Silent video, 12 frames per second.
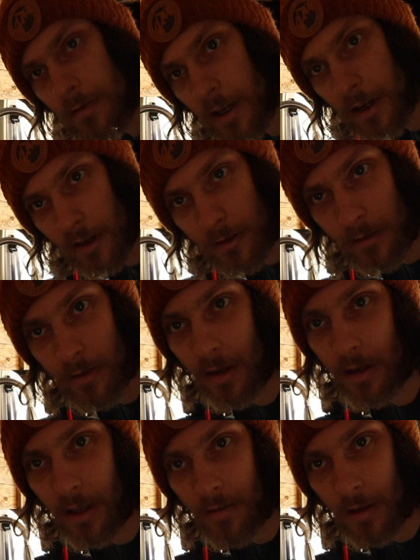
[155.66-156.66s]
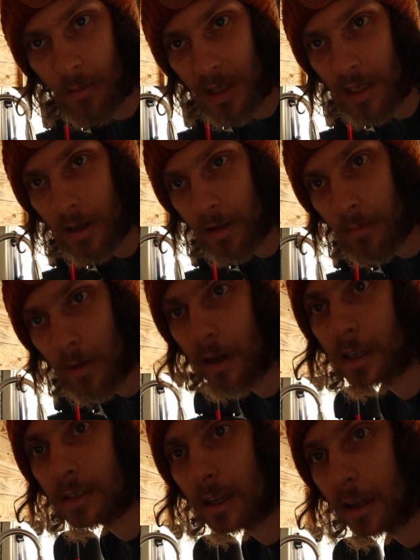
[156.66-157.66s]
Figured I'd give you a peek at my
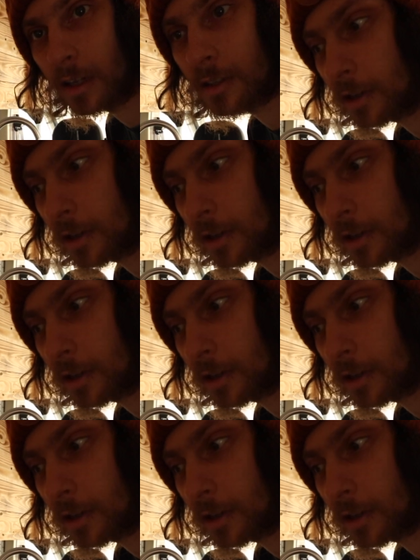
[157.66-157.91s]
exciting